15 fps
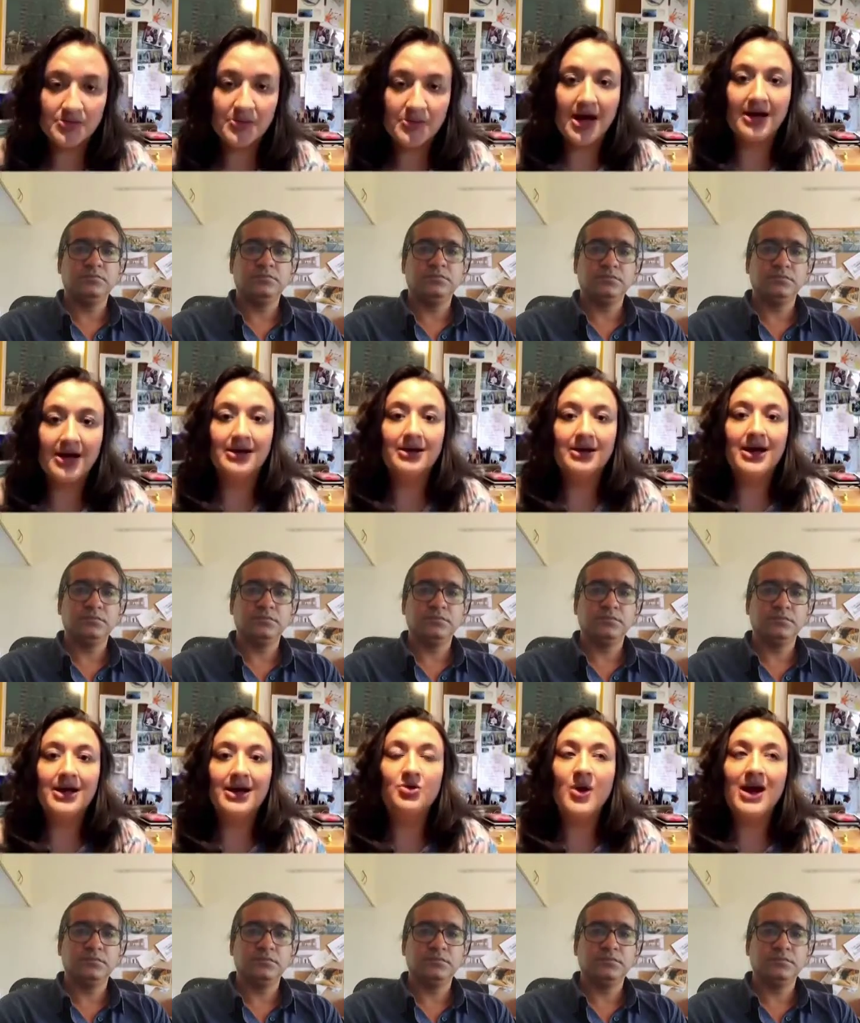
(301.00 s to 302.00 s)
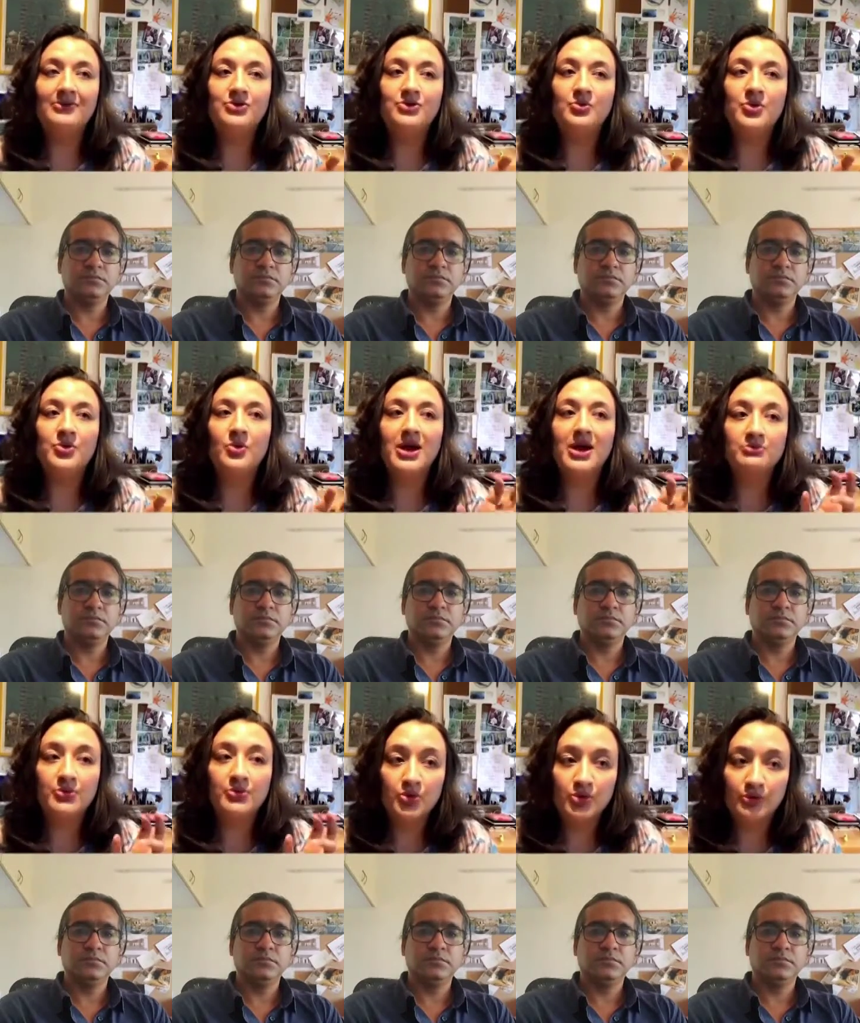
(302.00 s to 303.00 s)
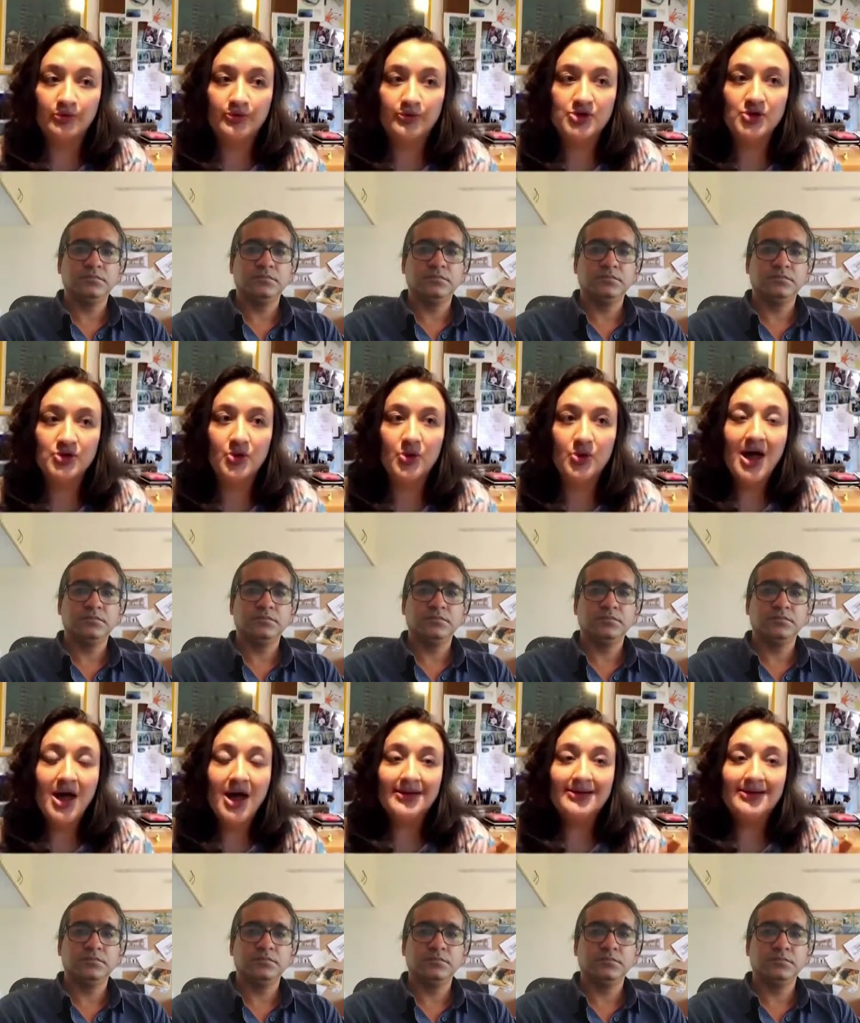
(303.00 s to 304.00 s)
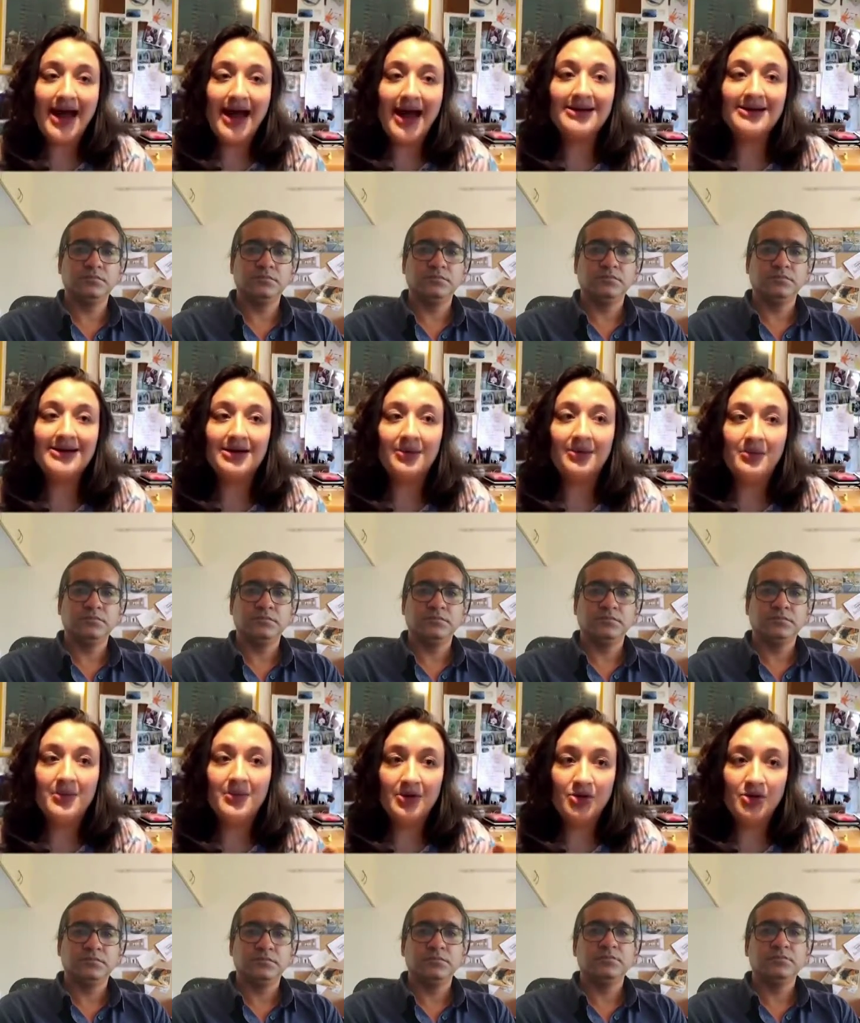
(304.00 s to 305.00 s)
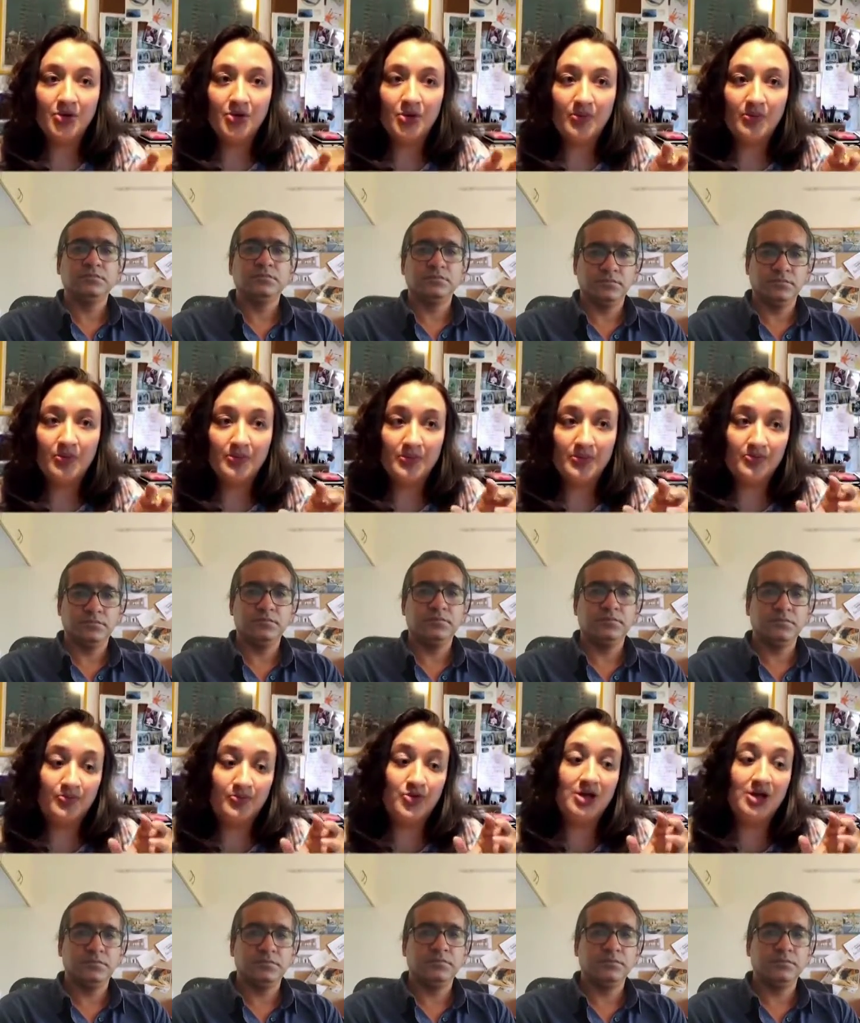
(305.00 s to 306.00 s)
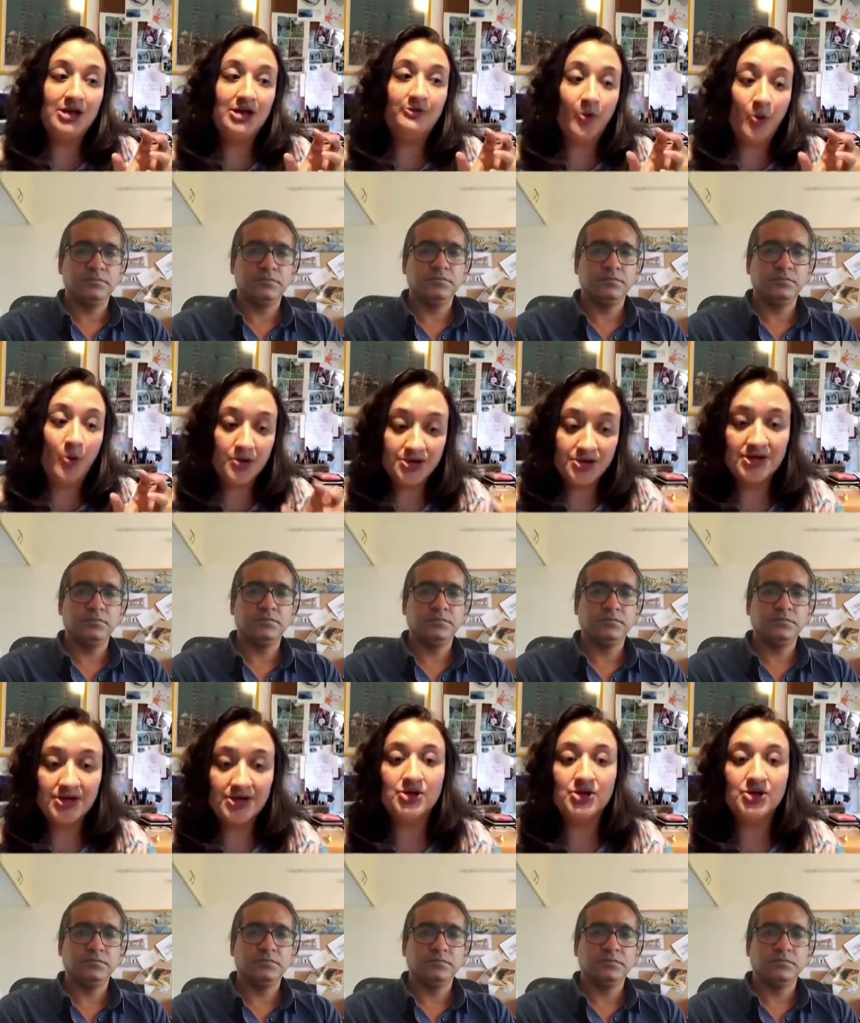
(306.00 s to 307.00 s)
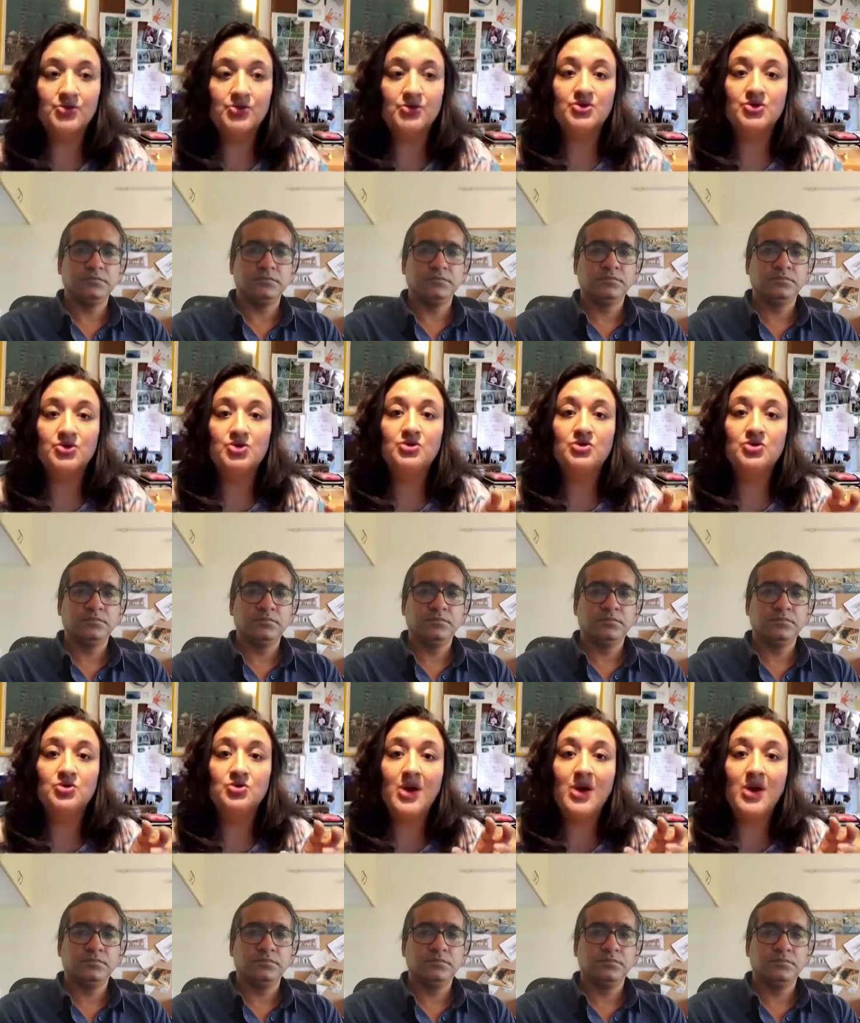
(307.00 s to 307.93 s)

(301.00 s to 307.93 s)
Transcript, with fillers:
Speaker 1: that goes behind it and you have to provide proof. So that, mm, you know, really forces you to,